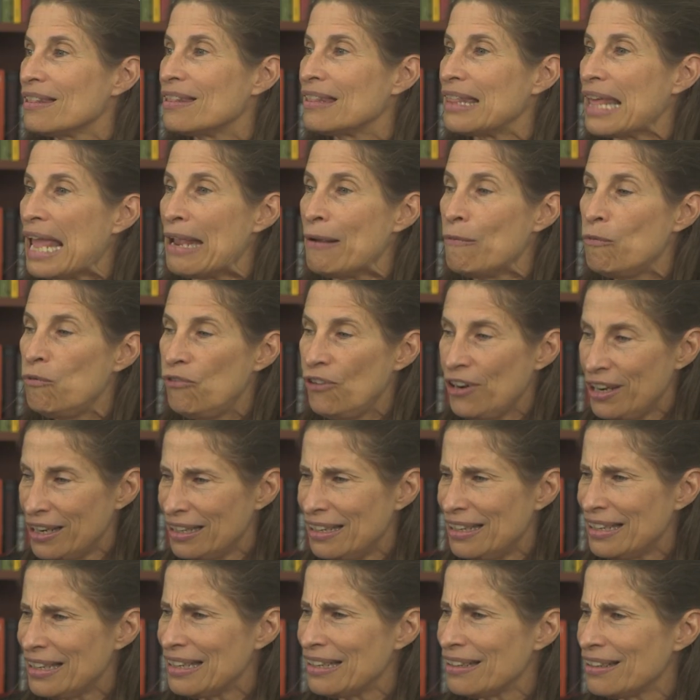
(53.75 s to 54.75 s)
They
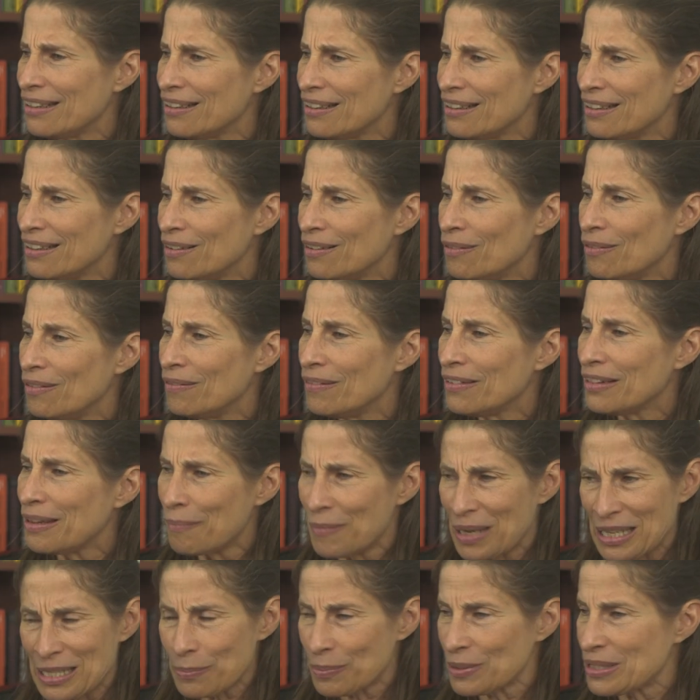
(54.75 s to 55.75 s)
really, the
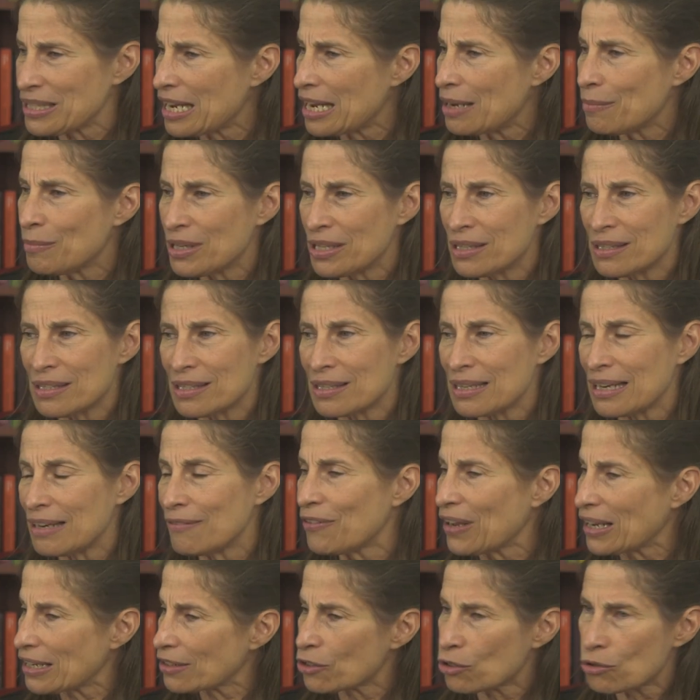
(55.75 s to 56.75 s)
Mesopotamians, in
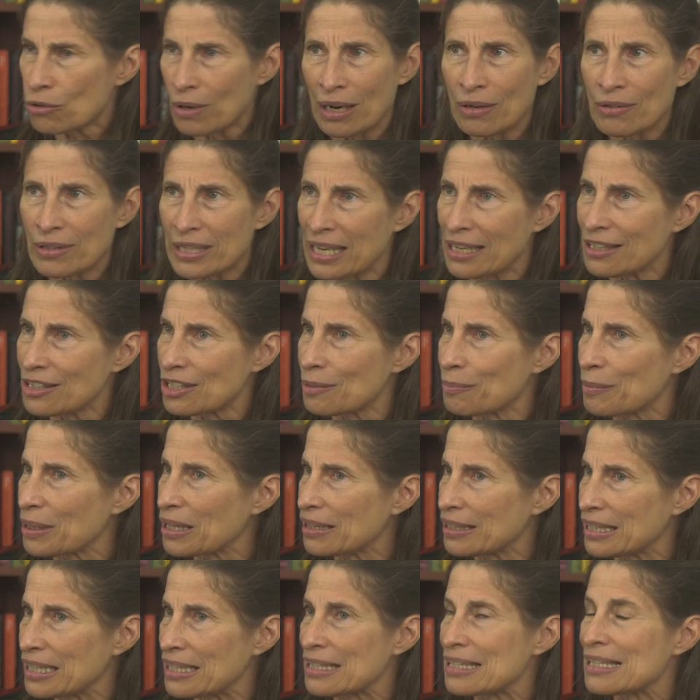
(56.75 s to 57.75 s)
fact, throughout the ancient
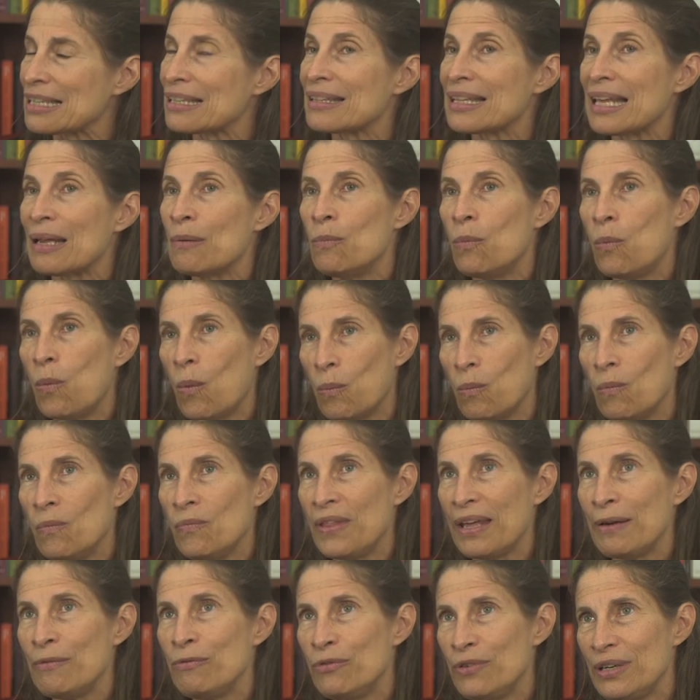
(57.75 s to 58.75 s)
Middle East, they,
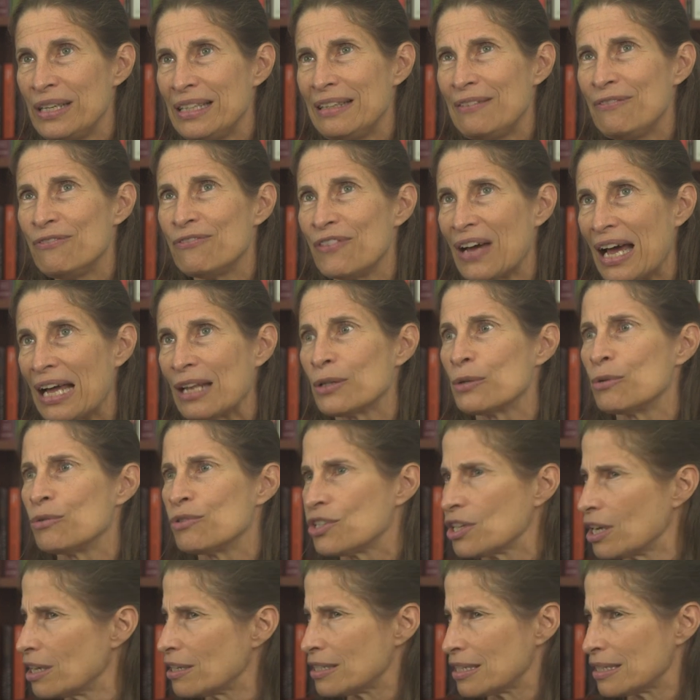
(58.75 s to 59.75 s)
they really valued
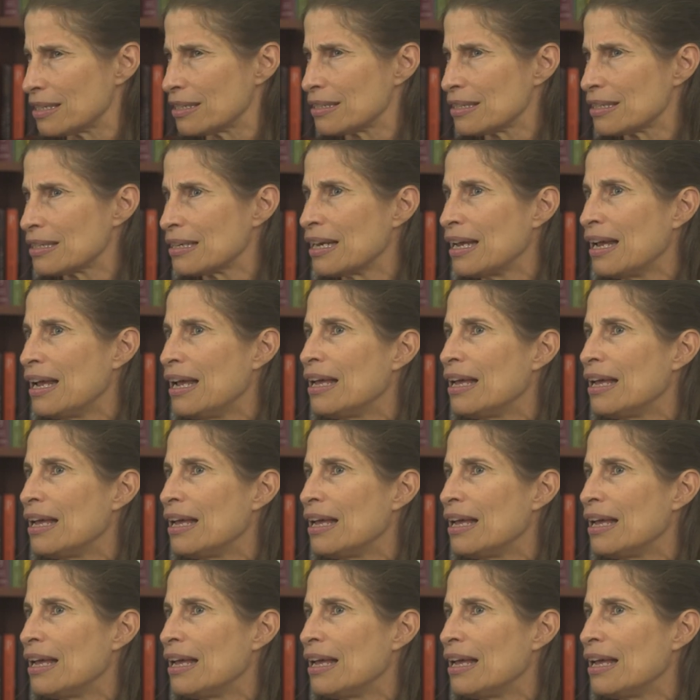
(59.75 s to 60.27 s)
justice.